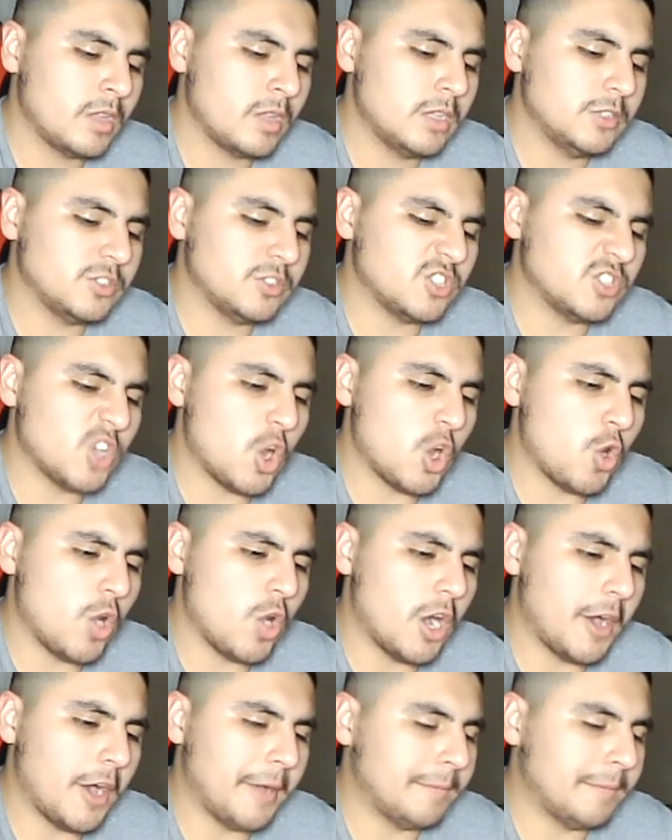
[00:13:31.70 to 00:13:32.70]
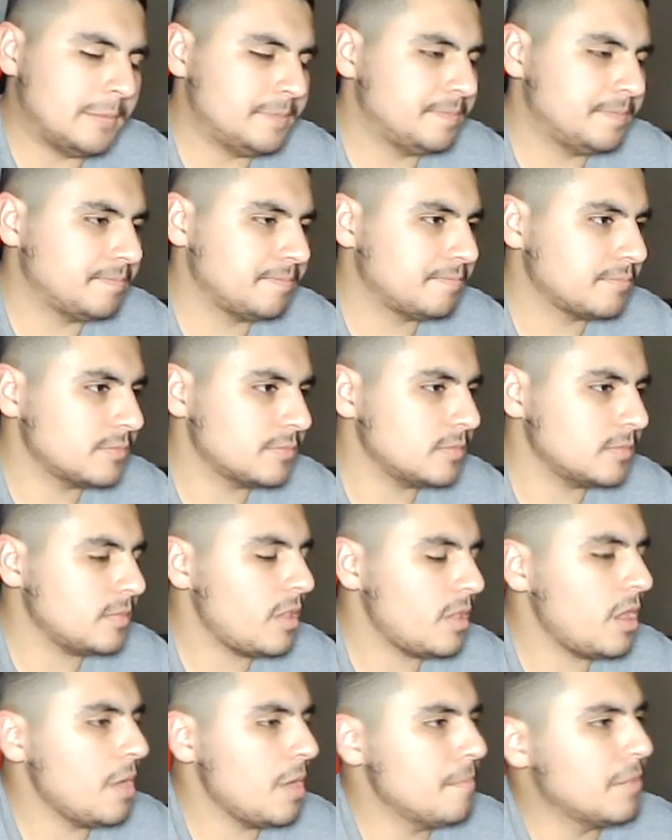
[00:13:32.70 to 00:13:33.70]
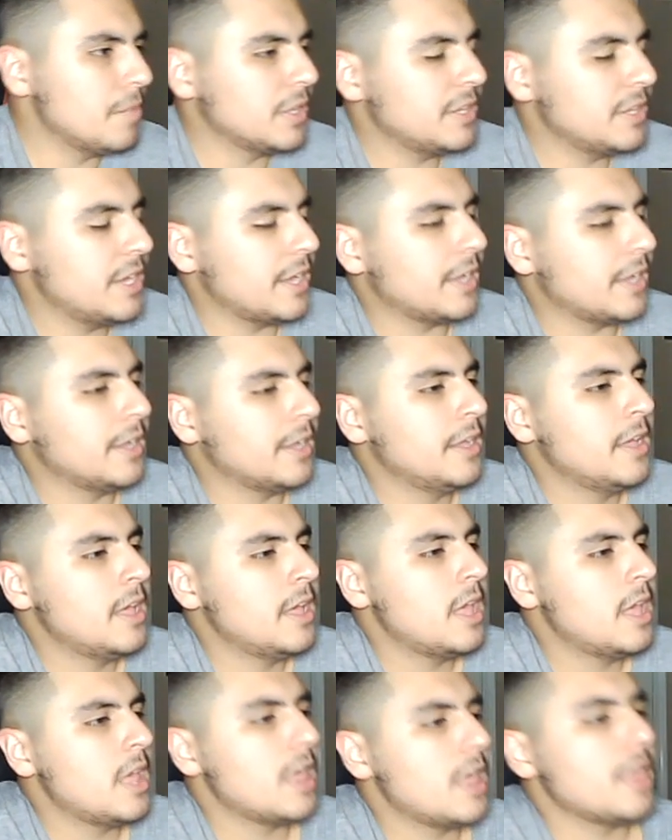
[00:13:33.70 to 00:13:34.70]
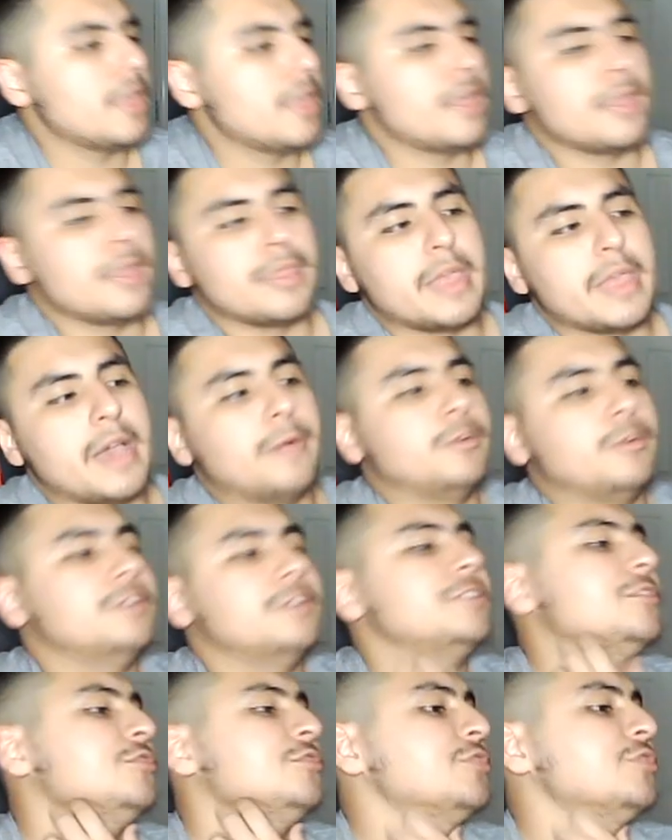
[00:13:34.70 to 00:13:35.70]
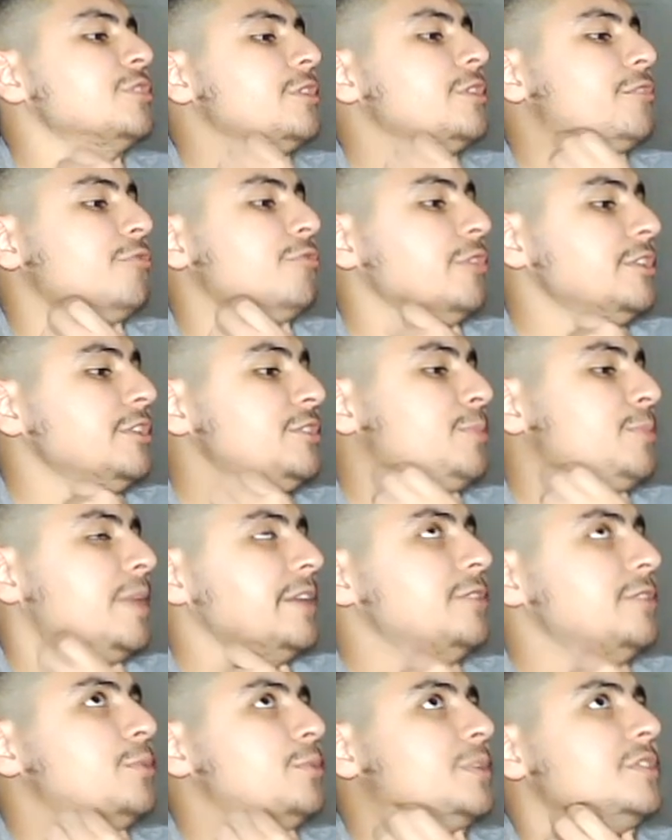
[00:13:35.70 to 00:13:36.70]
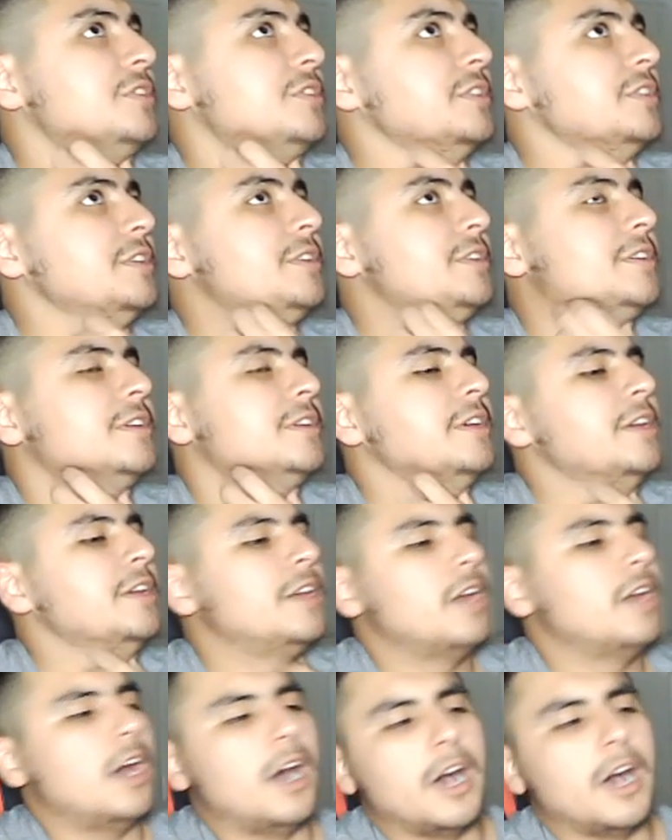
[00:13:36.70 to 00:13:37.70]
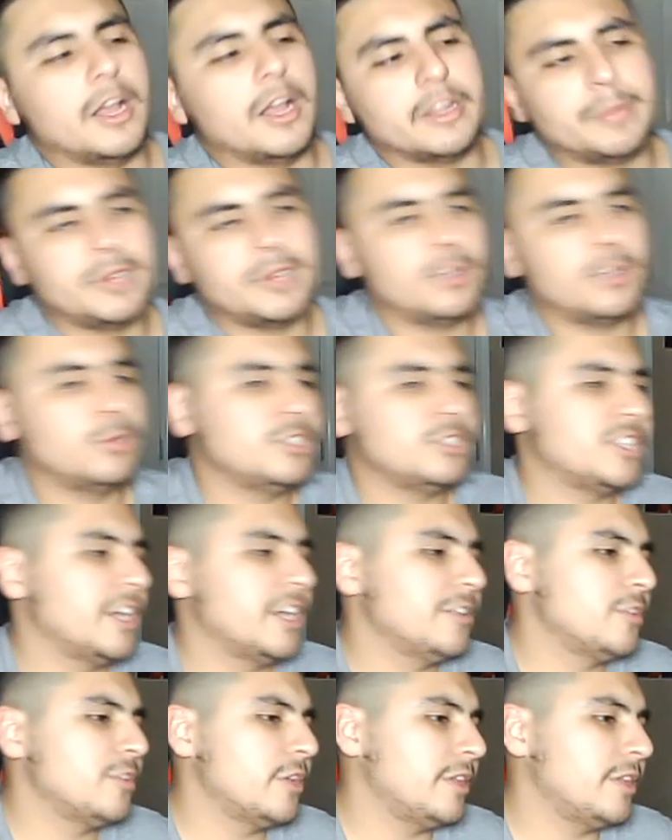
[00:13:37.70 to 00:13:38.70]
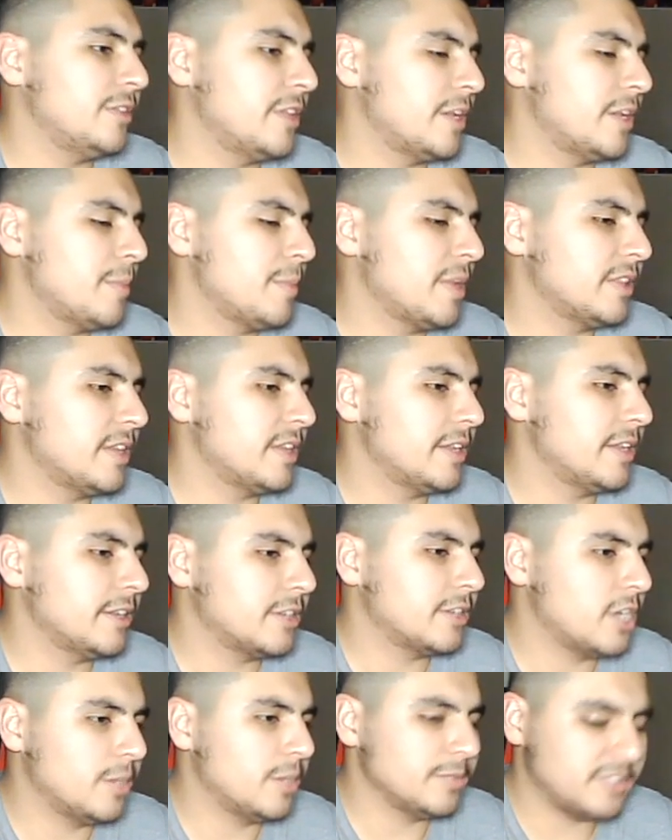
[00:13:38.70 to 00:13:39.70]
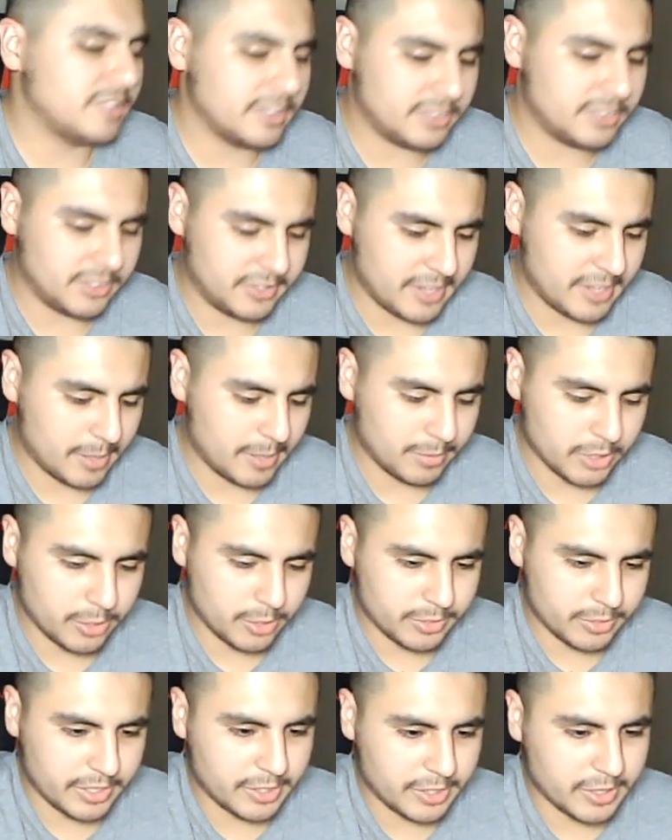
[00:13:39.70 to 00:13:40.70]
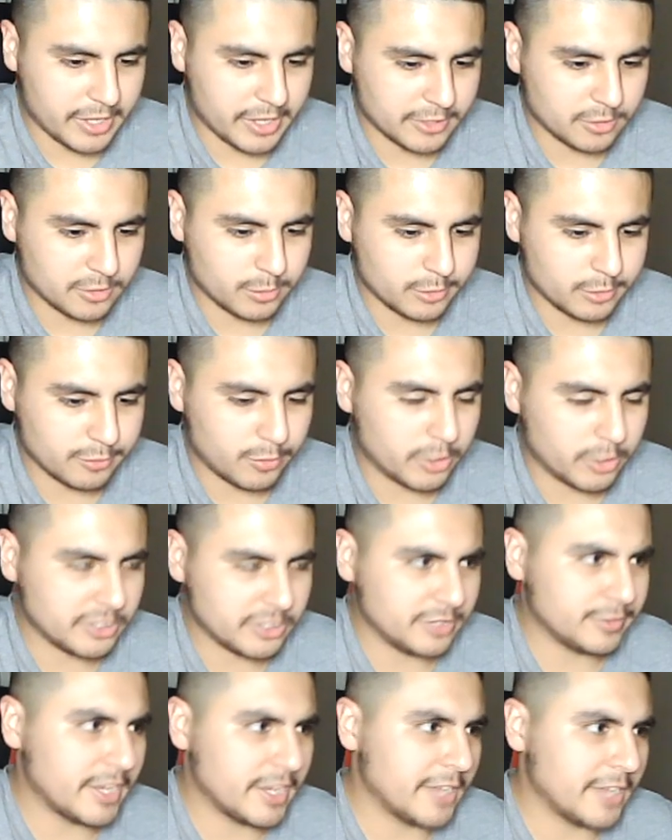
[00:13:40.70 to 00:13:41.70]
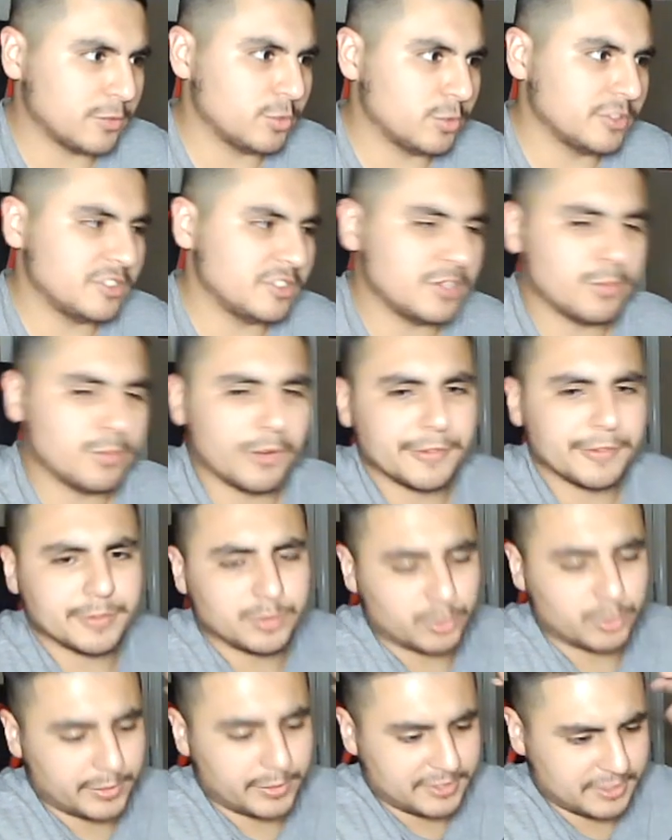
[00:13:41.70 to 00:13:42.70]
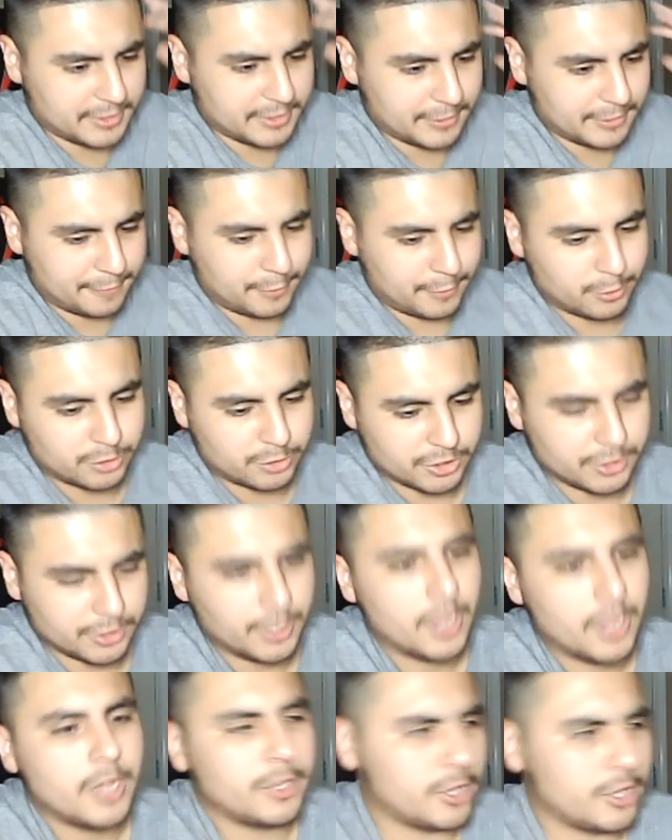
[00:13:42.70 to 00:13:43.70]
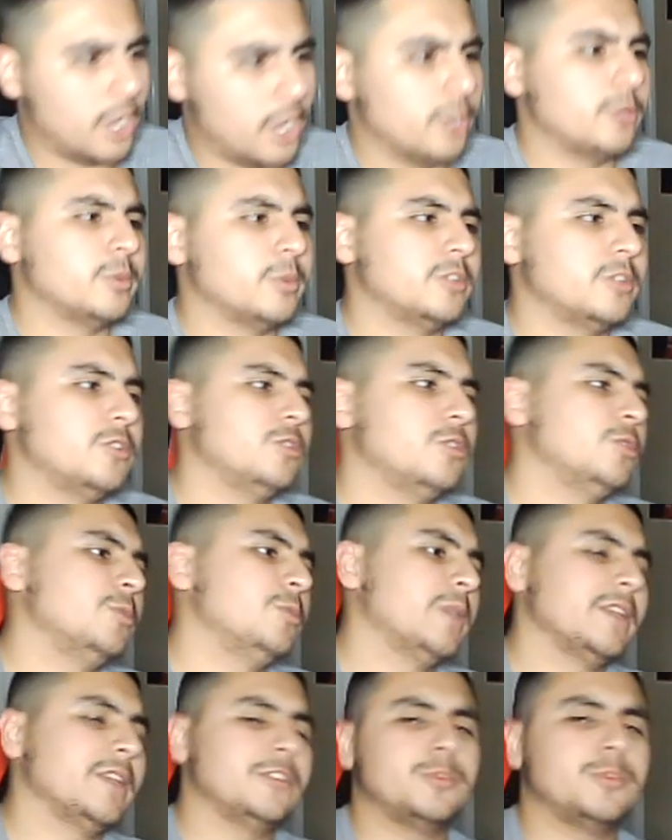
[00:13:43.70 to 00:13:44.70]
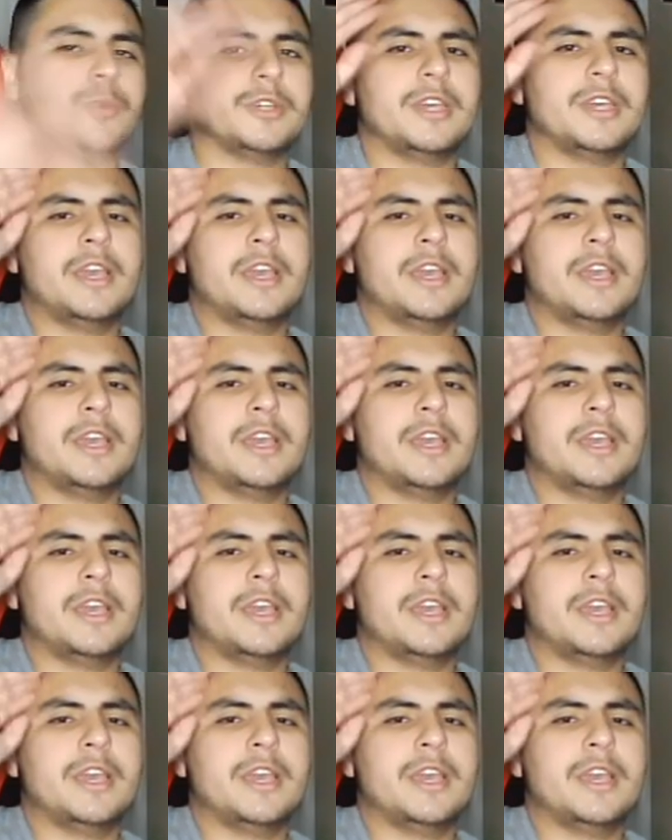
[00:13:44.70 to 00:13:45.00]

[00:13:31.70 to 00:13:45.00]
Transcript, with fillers: So, but yeah, that was Adrenaline Rush by Twista. Let me know what you guys think about that in the comment sections down below. Thank you guys so much for watching. If you guys want to see more from Twista in the future, y'all know what to do by this point.